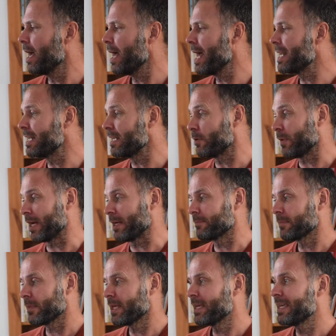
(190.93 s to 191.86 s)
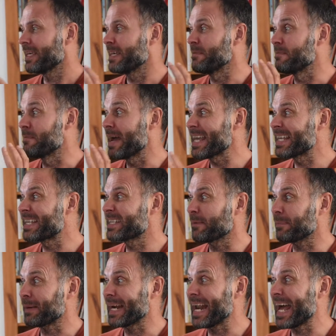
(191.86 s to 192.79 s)
Anyway, he makes
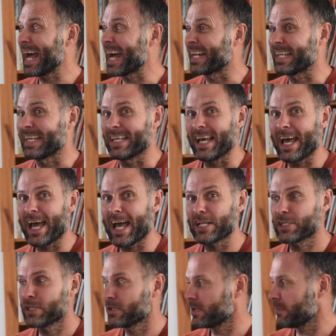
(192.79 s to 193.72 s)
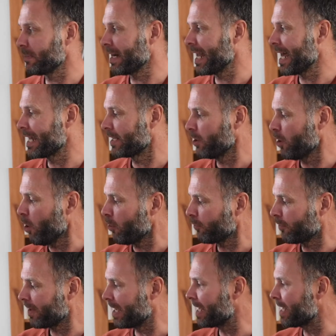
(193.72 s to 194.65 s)
a plan. He hatches a plan, and
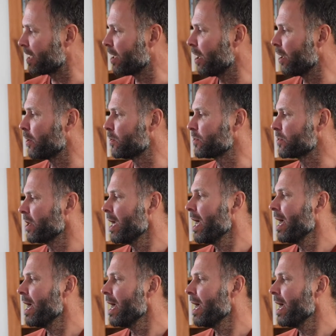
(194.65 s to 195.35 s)
off he goes.